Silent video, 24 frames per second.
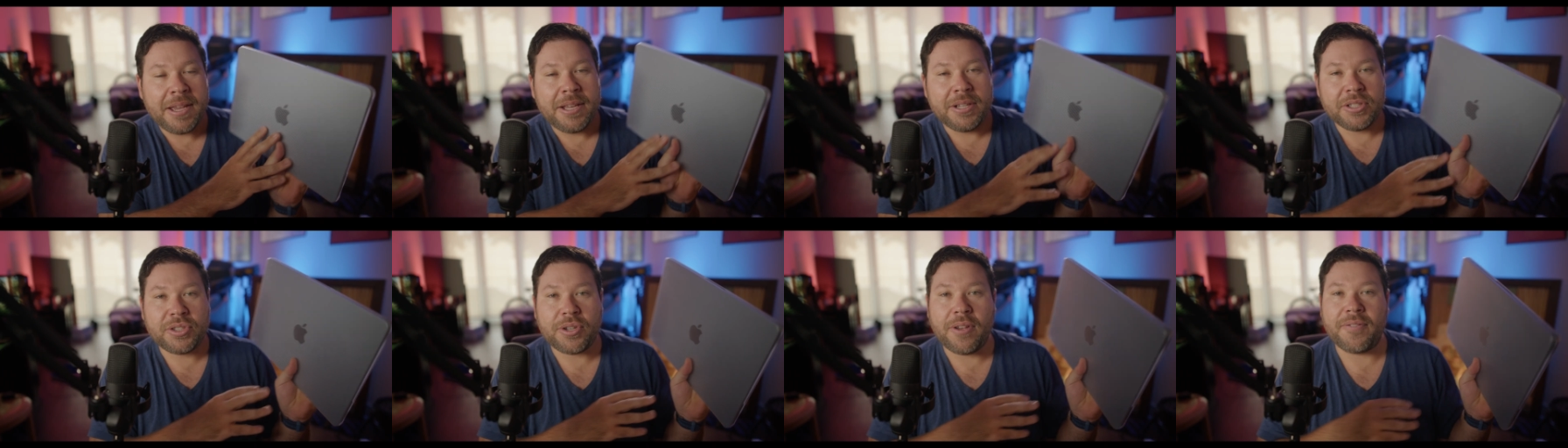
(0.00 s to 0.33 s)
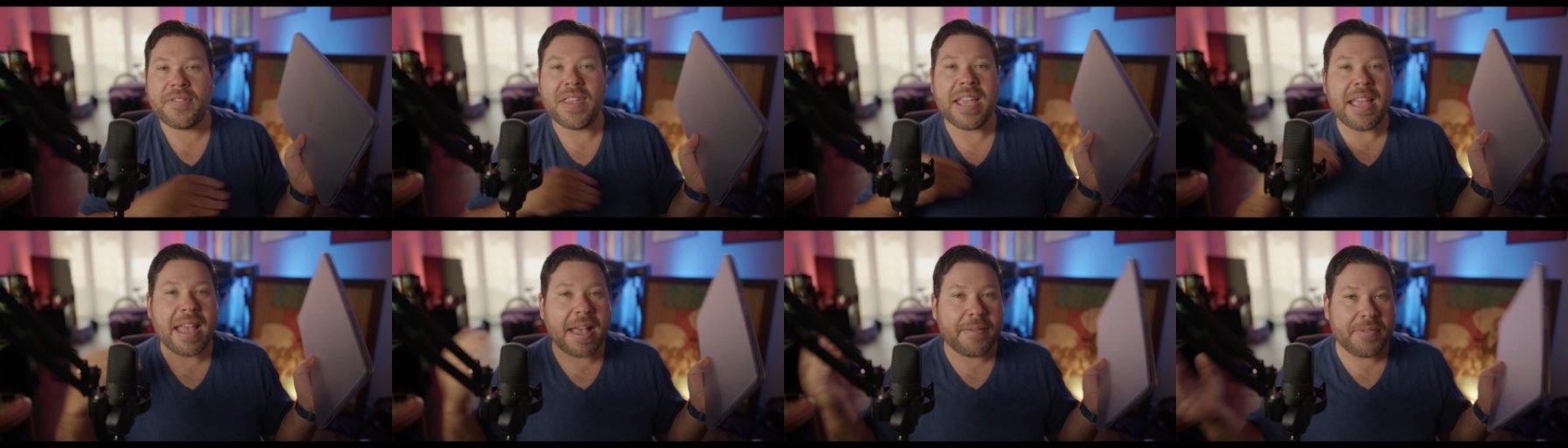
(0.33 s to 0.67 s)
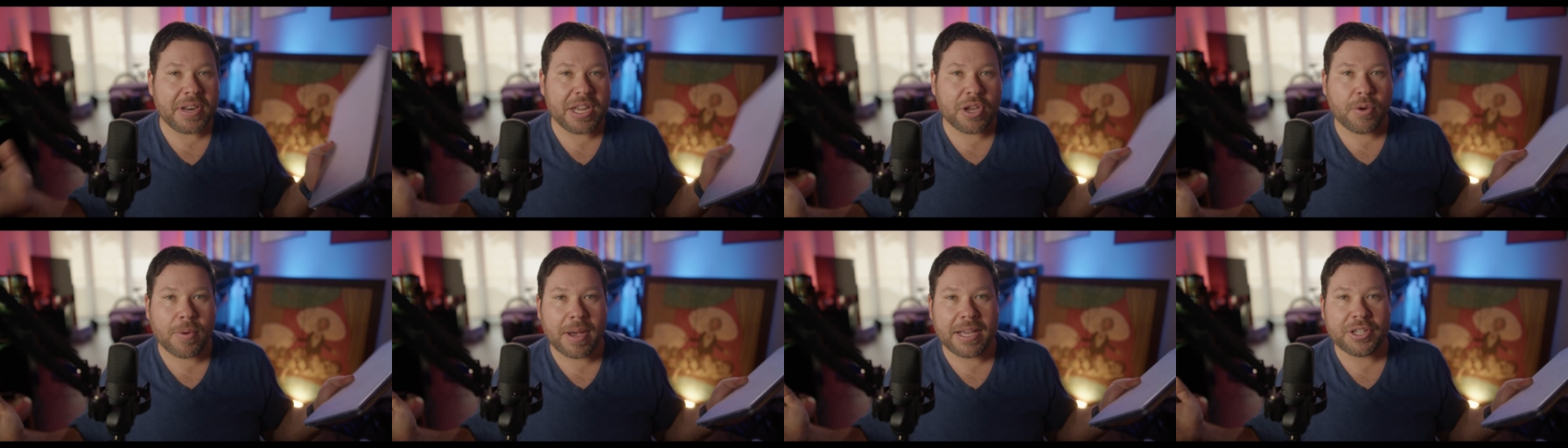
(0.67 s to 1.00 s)
So if you have
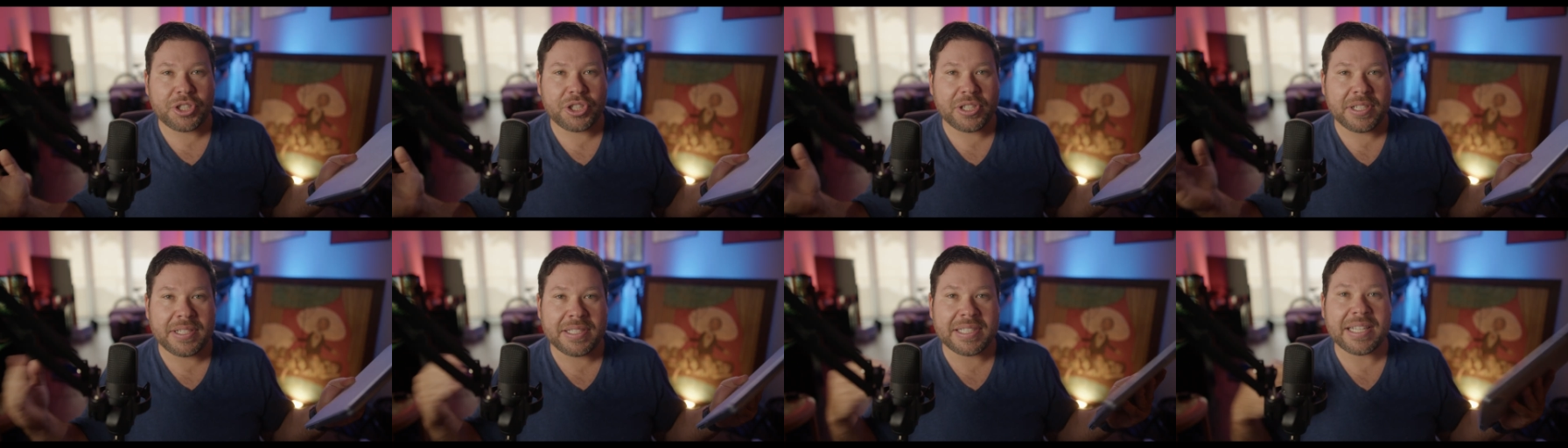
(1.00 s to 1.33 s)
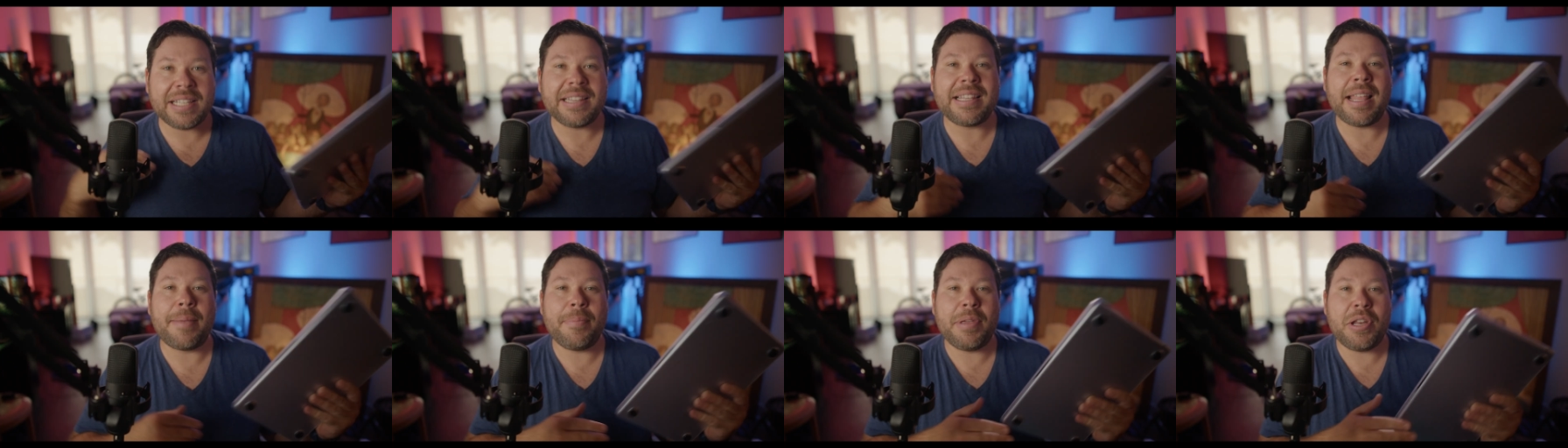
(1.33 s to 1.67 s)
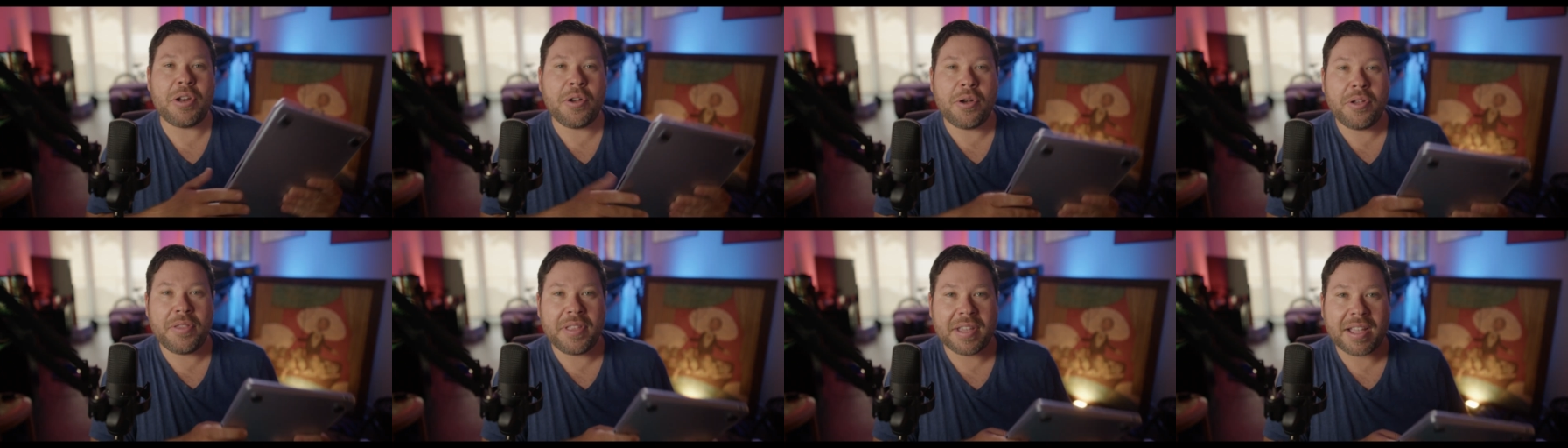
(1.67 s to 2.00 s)
any questions, let me
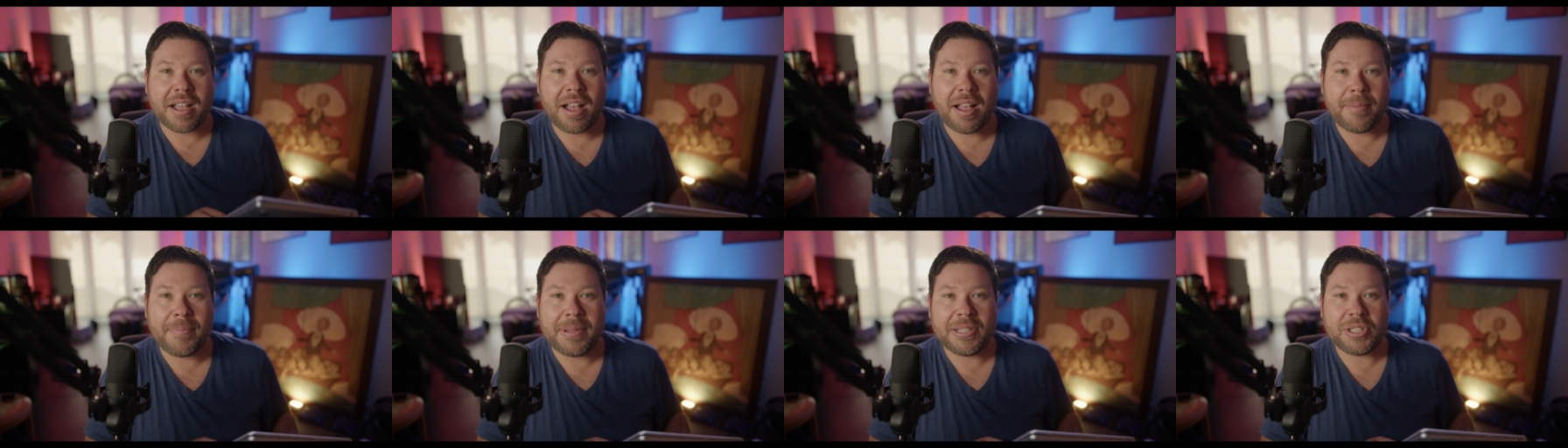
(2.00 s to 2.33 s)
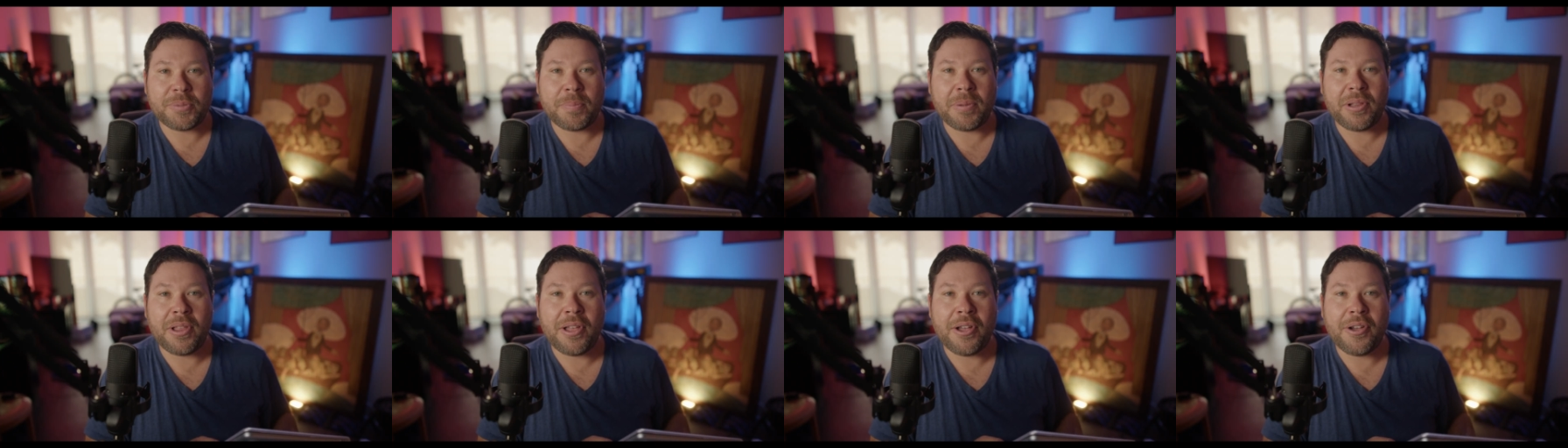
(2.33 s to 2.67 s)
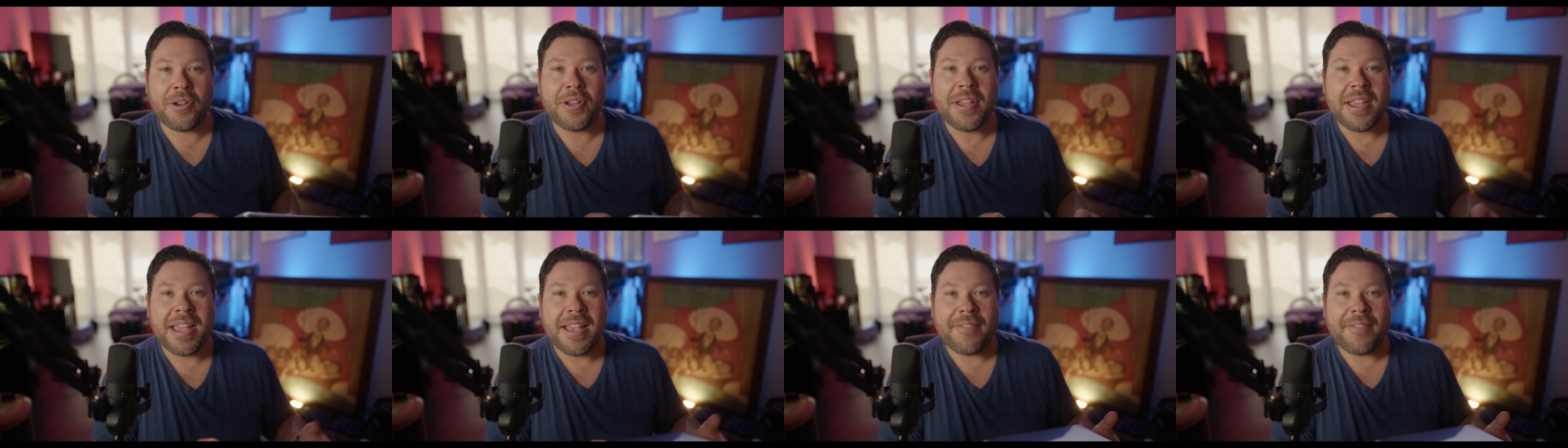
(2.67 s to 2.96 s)
know in the comments below.